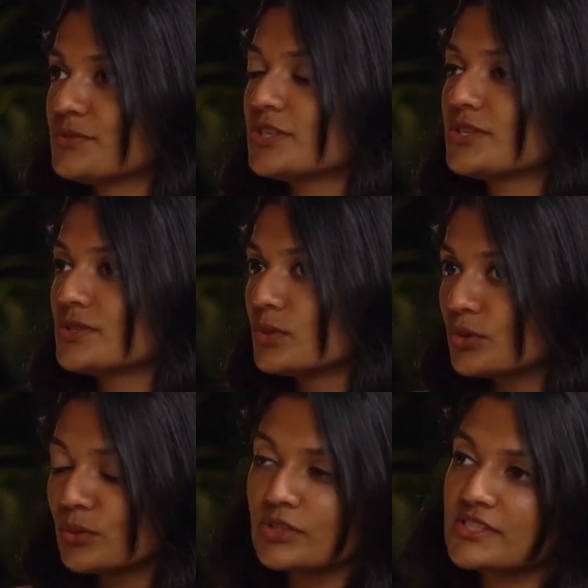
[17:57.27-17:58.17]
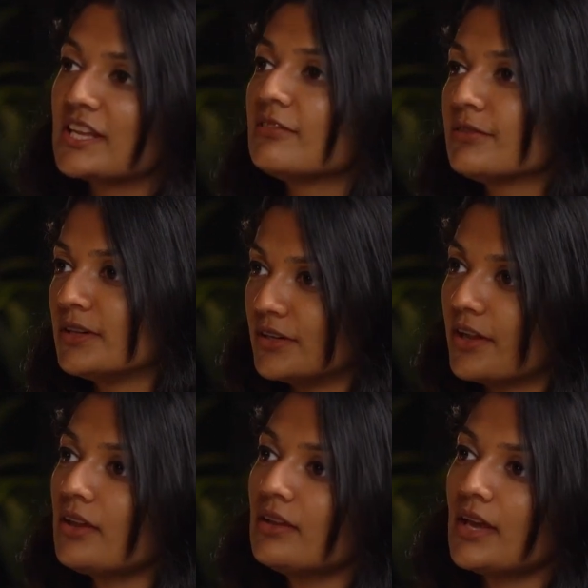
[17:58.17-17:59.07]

is to do the self-learning